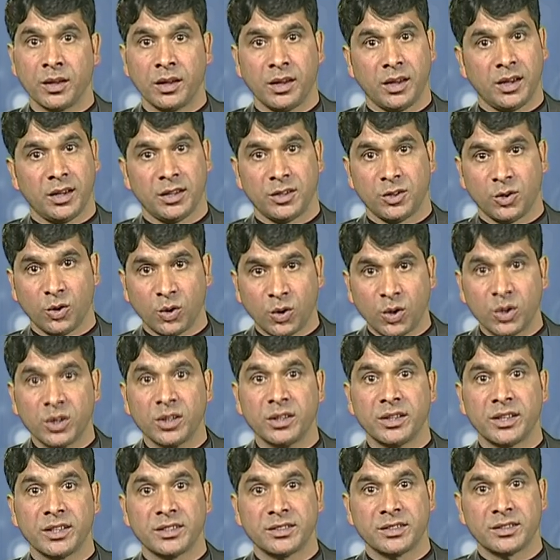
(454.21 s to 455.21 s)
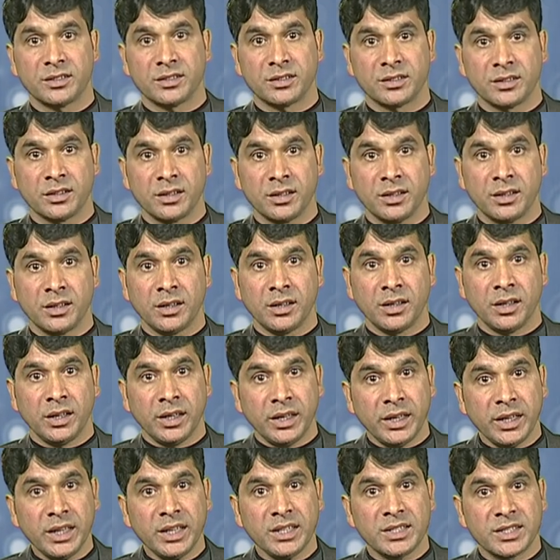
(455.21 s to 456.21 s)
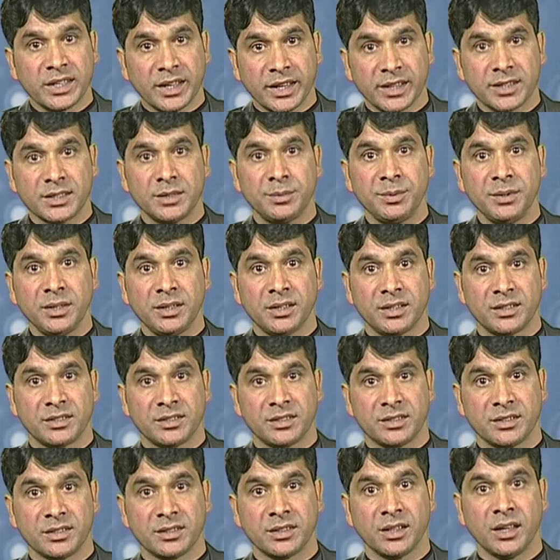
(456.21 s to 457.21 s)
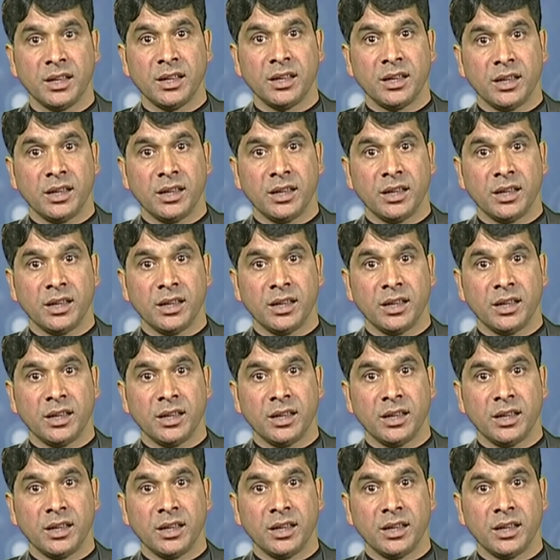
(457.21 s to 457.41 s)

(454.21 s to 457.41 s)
and organizes his experiences